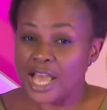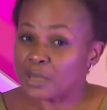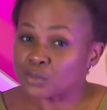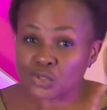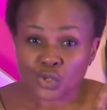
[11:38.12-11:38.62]

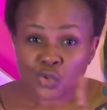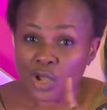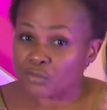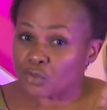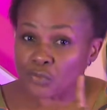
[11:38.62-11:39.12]
I'm sure you
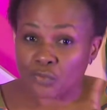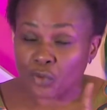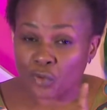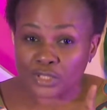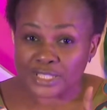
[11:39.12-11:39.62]
have not
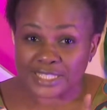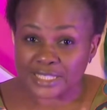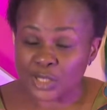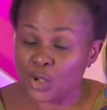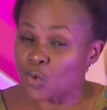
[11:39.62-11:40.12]

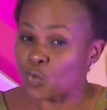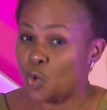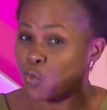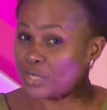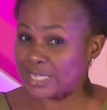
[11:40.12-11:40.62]
forgotten
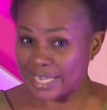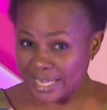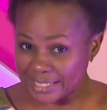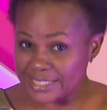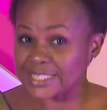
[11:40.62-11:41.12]
what we
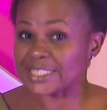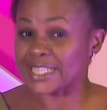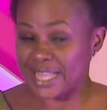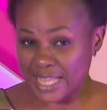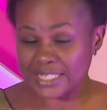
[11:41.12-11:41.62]
learned
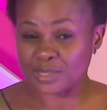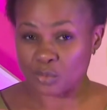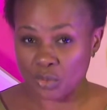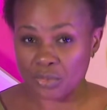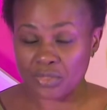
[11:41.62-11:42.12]
last
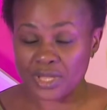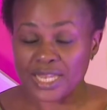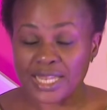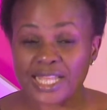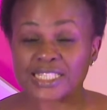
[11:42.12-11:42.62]
month.
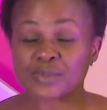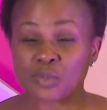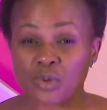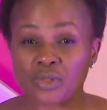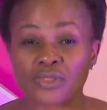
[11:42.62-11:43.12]
Last
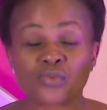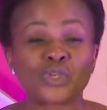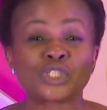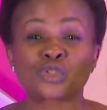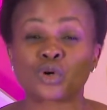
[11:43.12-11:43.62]
month,
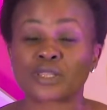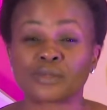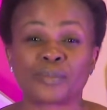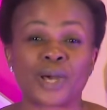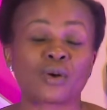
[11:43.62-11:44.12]
we talked
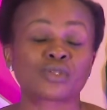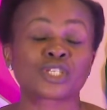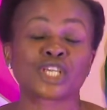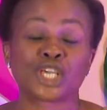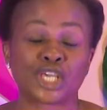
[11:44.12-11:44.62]

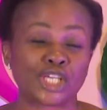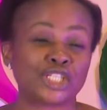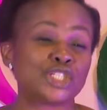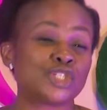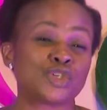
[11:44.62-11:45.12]
about
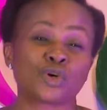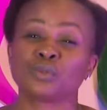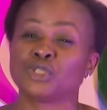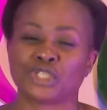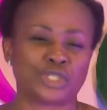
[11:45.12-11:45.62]

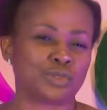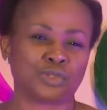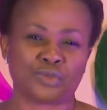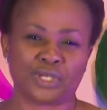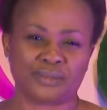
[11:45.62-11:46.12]
kingdom
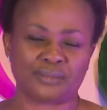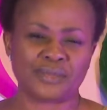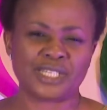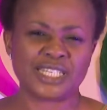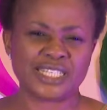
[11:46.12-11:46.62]
children.
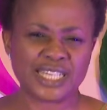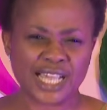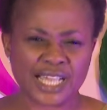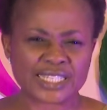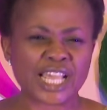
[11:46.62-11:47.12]

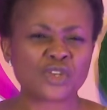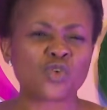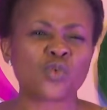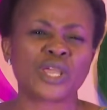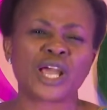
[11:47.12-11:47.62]
Yes, I
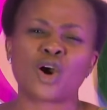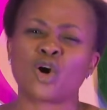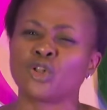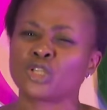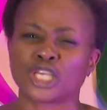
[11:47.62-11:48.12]
know we are
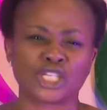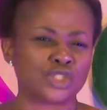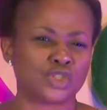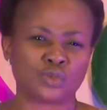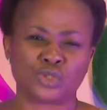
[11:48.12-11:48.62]
all
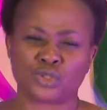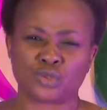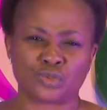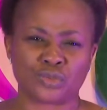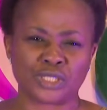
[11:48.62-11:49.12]
kingdom
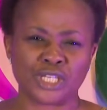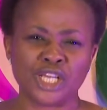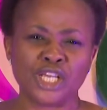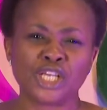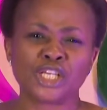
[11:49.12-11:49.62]
children.
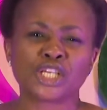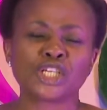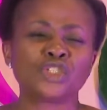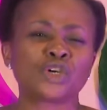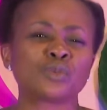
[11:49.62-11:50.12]

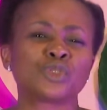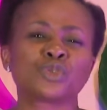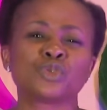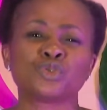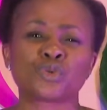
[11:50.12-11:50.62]
Kingdom
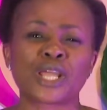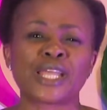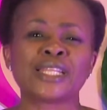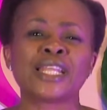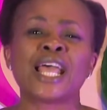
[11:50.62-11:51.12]

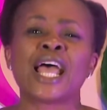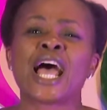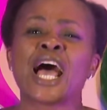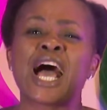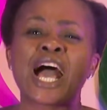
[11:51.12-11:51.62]
children
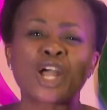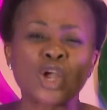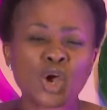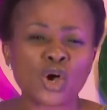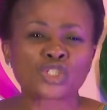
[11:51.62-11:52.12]
are
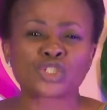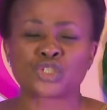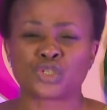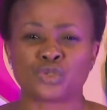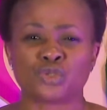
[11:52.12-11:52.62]
God's
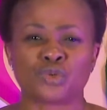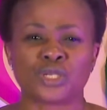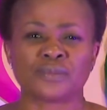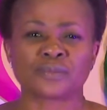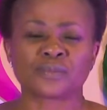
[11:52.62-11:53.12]

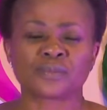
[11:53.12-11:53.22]
children.